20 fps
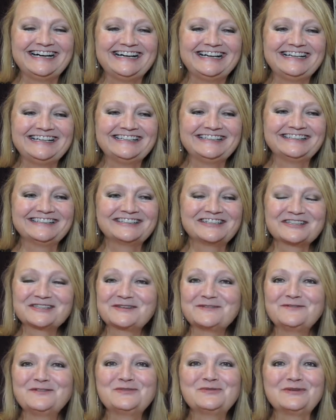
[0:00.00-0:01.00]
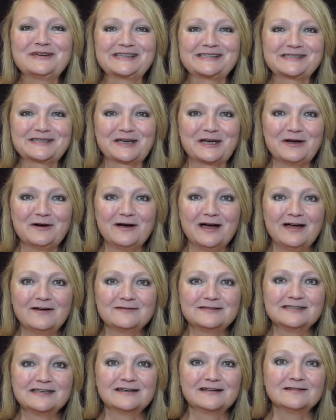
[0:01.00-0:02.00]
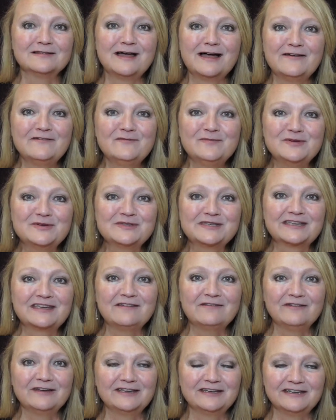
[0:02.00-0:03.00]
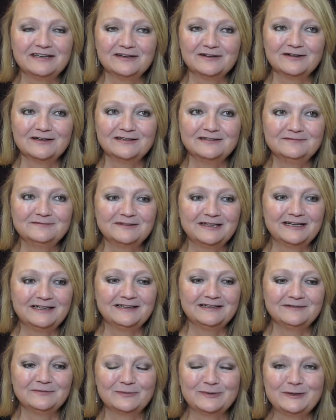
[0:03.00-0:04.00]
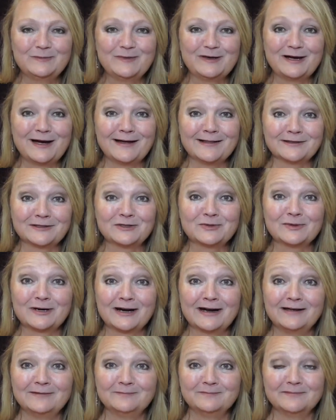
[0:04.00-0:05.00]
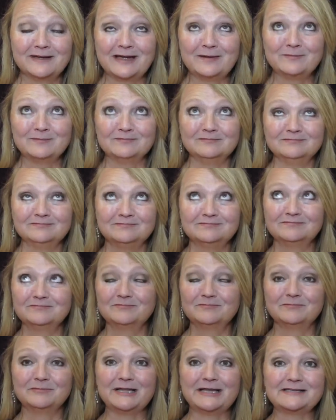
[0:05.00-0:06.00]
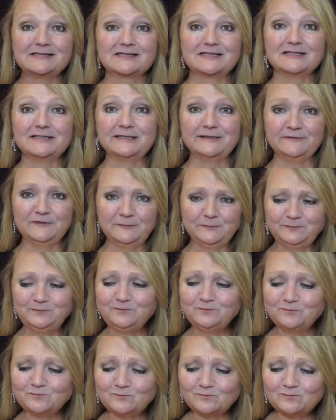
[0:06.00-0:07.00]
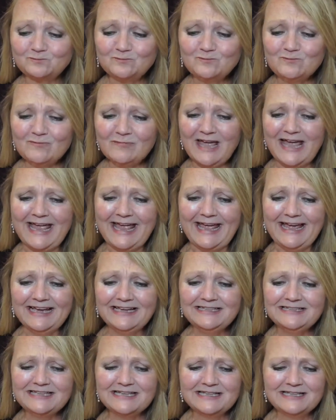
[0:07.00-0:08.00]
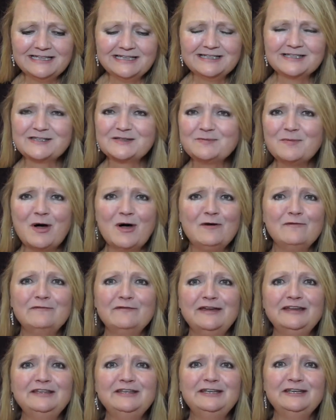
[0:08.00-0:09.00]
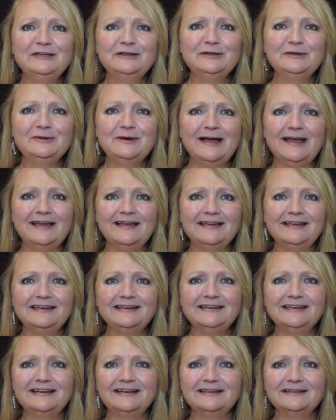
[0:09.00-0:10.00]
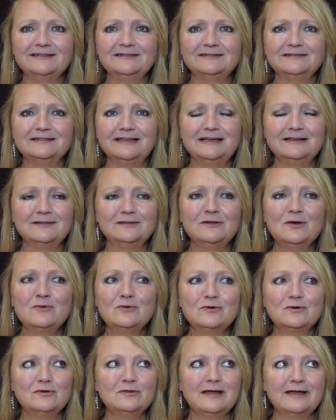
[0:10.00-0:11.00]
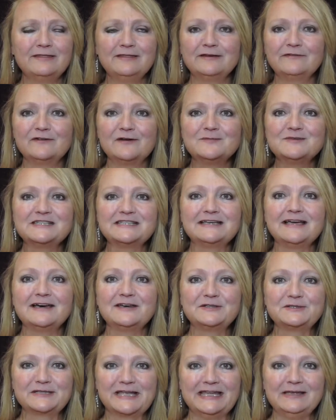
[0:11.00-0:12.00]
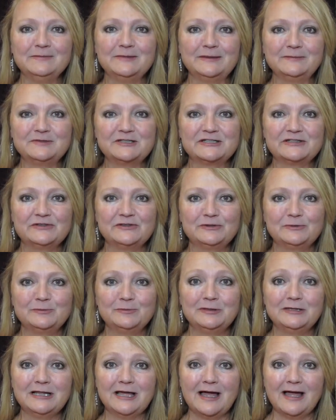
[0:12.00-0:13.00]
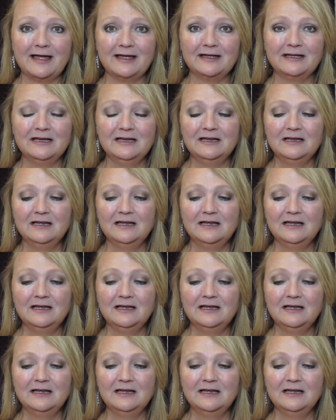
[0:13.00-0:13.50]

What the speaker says: just a few weeks ago. I was at a live music event here on Whidbey Island, where I am blessed to live. And small venue, and a local, I think from Seattle, came up to play.